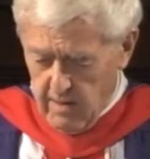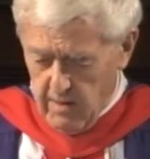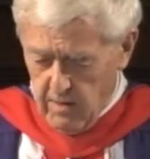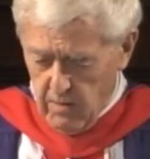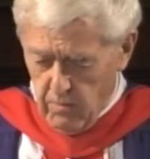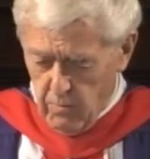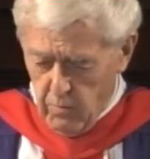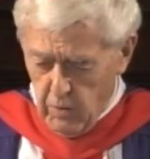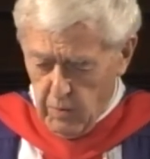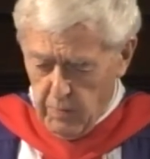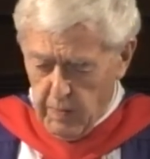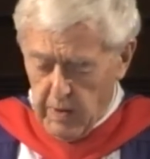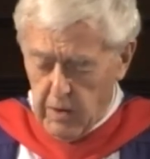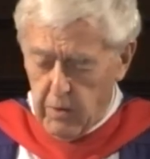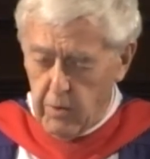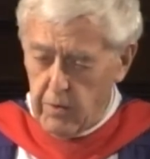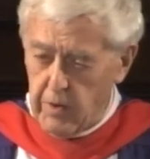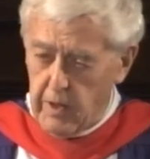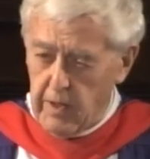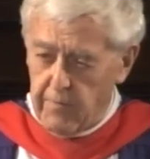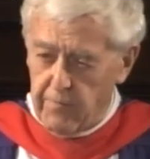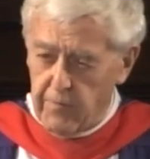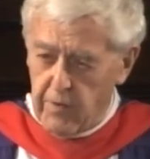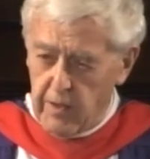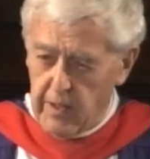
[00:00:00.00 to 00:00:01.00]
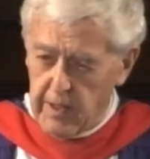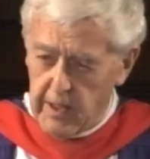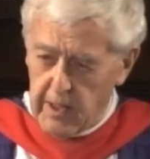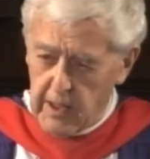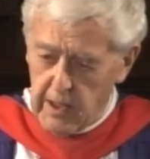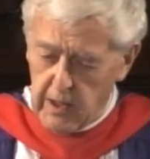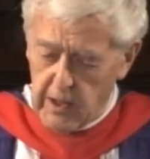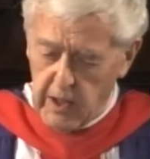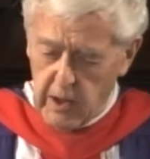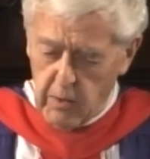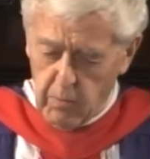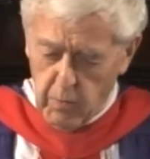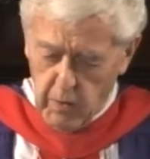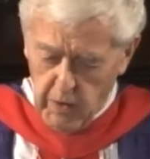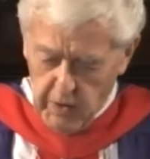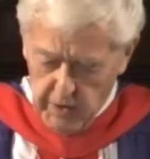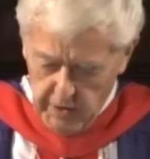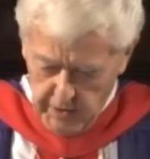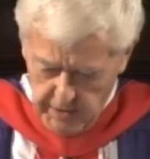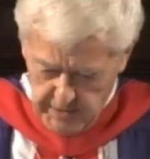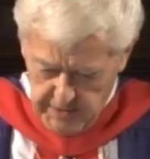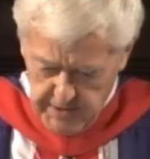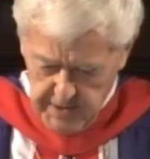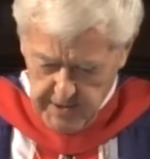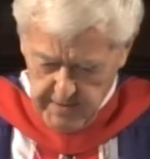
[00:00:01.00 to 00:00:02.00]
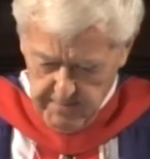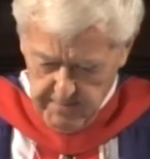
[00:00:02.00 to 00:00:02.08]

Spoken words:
will be looking for a healing word.